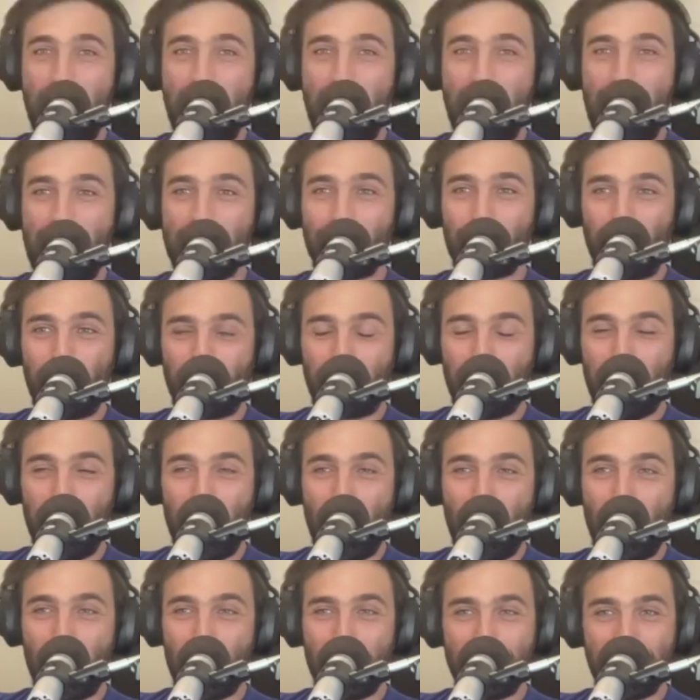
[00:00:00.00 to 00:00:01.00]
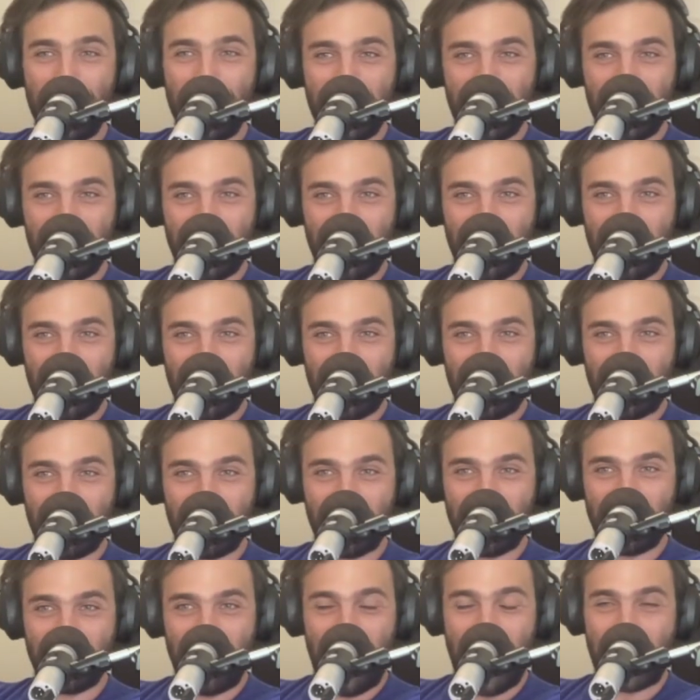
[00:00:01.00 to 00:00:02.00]
Patrick Mahomes either.
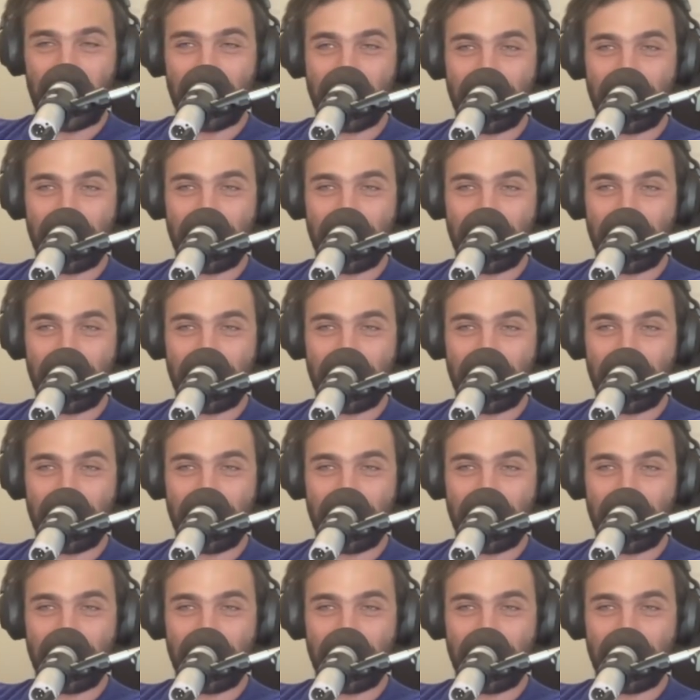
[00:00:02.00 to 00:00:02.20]
I